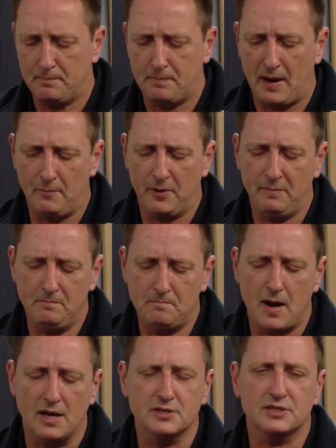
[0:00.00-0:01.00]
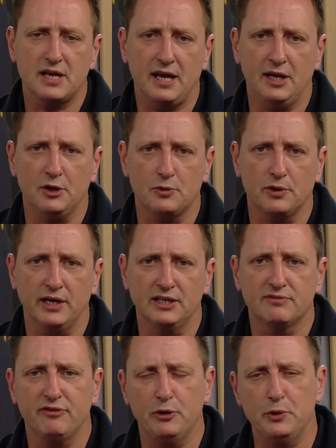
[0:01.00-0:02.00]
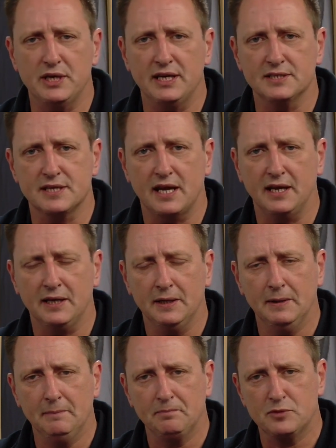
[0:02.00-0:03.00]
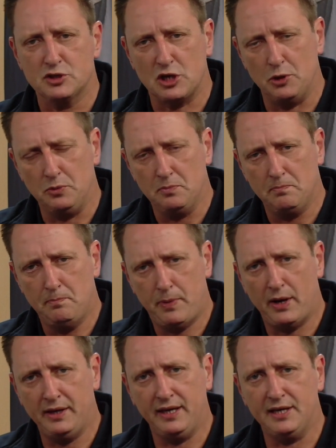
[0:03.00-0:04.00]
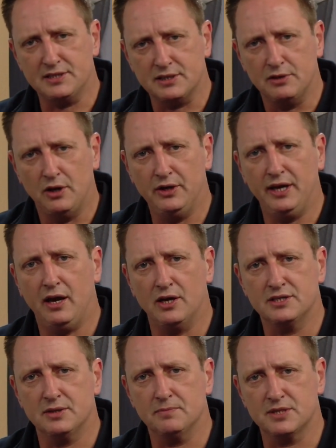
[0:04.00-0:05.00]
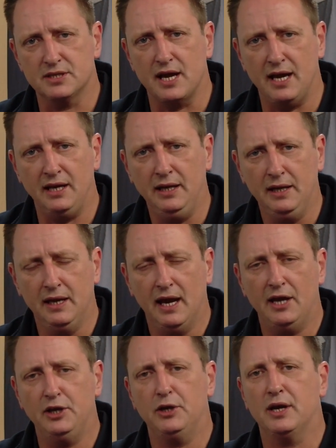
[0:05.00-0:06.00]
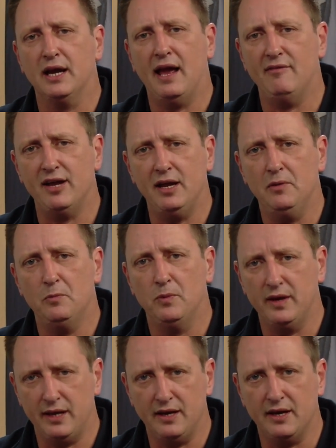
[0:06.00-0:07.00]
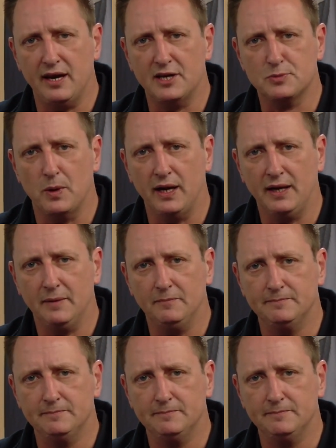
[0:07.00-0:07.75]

and we must increase fluid intake. So buy this on the item today, and you can have it within the next week.